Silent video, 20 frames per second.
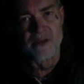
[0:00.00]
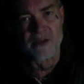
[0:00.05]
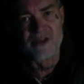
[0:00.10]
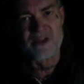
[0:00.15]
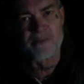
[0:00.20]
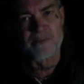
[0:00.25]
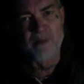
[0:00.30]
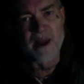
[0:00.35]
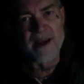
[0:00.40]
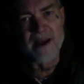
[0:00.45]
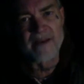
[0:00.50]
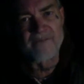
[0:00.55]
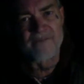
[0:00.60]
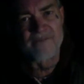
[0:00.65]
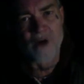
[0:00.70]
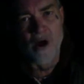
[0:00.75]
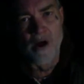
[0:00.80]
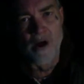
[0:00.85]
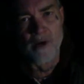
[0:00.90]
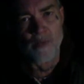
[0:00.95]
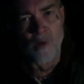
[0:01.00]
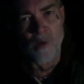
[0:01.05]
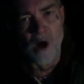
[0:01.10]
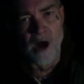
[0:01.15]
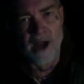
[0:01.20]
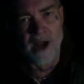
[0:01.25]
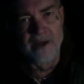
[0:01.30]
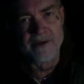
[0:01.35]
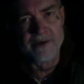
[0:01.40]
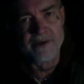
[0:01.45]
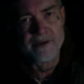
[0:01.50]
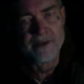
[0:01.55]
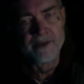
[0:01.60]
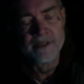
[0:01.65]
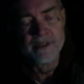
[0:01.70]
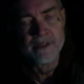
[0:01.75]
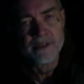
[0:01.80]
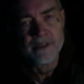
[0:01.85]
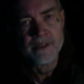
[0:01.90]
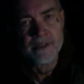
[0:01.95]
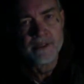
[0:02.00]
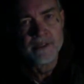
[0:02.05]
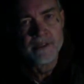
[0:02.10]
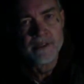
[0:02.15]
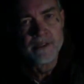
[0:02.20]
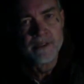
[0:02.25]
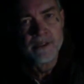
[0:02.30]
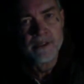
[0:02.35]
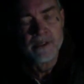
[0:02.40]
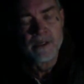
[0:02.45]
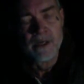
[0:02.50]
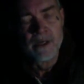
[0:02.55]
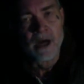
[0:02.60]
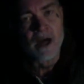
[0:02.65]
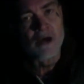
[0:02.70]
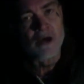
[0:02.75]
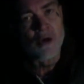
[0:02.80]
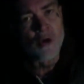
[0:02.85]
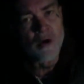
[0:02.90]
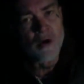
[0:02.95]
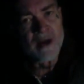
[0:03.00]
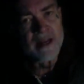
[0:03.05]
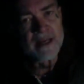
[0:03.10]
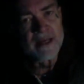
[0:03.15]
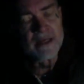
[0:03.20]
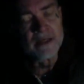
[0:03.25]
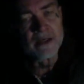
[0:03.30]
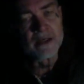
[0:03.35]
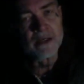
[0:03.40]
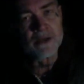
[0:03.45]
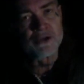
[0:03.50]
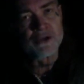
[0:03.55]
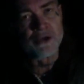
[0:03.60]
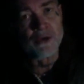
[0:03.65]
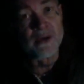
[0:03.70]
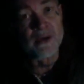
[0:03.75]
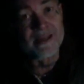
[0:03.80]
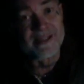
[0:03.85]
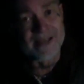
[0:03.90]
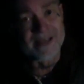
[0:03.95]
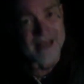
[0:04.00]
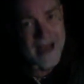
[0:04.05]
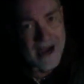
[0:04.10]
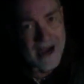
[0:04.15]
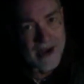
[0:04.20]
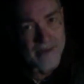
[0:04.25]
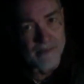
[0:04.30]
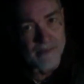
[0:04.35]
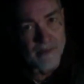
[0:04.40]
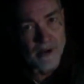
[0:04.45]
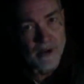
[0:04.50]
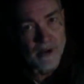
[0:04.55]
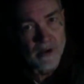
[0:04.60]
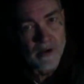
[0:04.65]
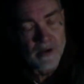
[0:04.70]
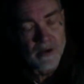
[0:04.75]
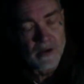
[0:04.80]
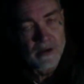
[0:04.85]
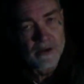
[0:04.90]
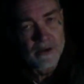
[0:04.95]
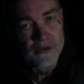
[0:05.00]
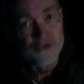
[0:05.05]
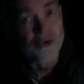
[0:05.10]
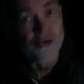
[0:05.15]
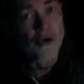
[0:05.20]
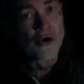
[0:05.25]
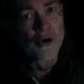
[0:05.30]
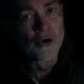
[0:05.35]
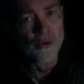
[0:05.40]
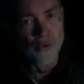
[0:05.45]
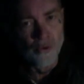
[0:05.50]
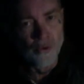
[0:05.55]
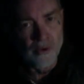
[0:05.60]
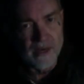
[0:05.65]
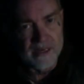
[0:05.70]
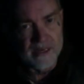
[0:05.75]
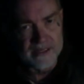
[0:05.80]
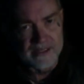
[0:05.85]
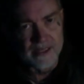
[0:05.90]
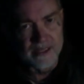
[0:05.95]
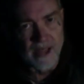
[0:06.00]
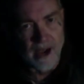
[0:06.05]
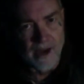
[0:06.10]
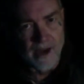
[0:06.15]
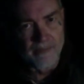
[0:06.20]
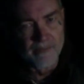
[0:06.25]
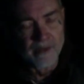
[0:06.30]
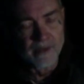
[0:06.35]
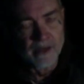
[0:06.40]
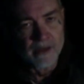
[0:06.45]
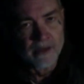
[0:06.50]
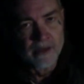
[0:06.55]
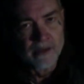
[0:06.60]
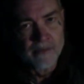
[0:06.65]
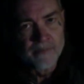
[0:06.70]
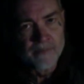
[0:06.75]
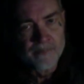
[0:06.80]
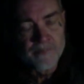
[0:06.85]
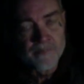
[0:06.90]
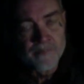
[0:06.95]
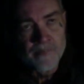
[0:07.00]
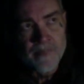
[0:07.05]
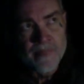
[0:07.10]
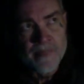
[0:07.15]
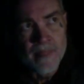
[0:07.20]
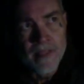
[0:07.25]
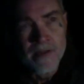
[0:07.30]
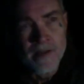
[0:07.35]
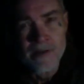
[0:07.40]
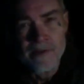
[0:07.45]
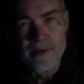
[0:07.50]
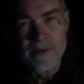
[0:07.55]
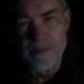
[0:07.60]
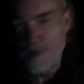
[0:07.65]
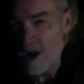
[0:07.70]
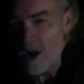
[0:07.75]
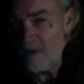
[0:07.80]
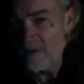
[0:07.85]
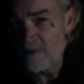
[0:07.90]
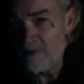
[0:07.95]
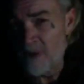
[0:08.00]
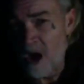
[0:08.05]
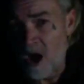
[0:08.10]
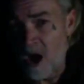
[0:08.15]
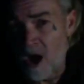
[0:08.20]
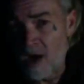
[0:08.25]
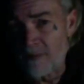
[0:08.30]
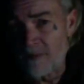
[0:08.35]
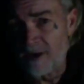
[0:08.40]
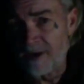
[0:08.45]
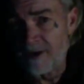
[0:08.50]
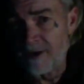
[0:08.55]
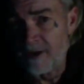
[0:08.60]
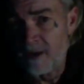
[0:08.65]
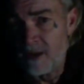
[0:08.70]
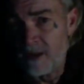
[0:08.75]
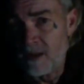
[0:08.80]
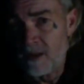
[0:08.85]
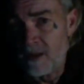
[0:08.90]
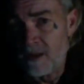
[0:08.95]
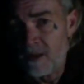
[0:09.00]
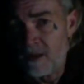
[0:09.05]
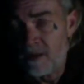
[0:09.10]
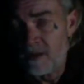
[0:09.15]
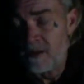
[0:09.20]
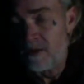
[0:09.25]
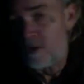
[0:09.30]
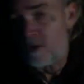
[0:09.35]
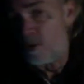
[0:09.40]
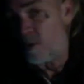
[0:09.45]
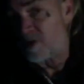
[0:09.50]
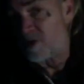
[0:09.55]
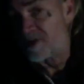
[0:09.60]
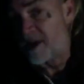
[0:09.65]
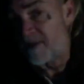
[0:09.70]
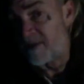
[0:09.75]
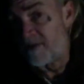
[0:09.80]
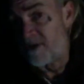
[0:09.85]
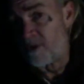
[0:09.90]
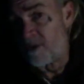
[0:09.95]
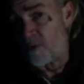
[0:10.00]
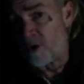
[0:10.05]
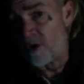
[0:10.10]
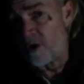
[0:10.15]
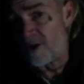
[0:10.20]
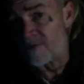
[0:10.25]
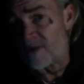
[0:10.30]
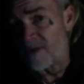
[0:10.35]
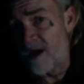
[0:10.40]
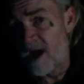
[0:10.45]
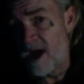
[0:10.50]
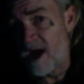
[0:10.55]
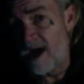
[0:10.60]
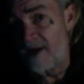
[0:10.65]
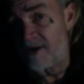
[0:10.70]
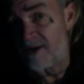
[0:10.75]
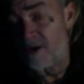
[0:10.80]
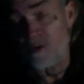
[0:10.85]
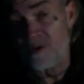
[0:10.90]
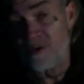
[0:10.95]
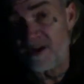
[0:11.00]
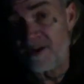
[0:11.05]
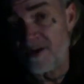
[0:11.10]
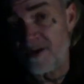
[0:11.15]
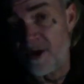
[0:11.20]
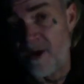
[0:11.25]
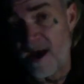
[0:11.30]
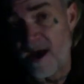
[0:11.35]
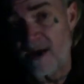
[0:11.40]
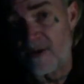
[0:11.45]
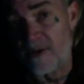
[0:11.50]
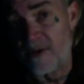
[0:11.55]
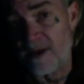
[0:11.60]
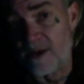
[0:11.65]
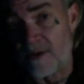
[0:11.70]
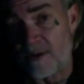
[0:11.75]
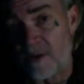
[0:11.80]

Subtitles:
Spread it far and wide. According to Islam, true Islam, the Prophet Muhammad, who was given the word of God, who didn't know how to read or